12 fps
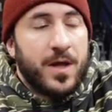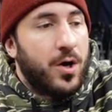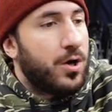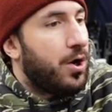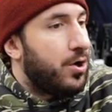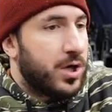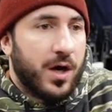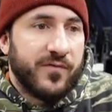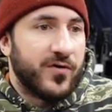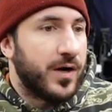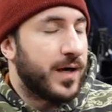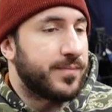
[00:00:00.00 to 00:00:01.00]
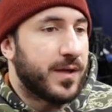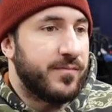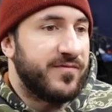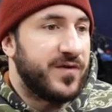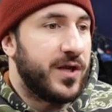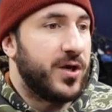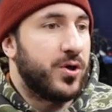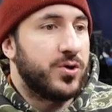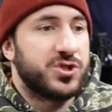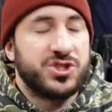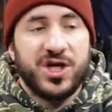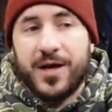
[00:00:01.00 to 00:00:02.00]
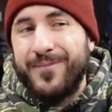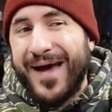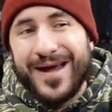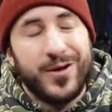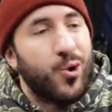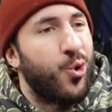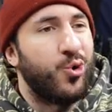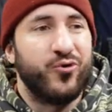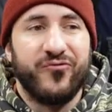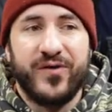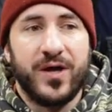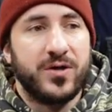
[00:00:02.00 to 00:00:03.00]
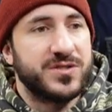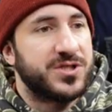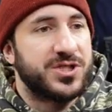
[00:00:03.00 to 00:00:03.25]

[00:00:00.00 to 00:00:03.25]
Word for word: I'll, I'll cover it in upcoming videos. Check back in older videos.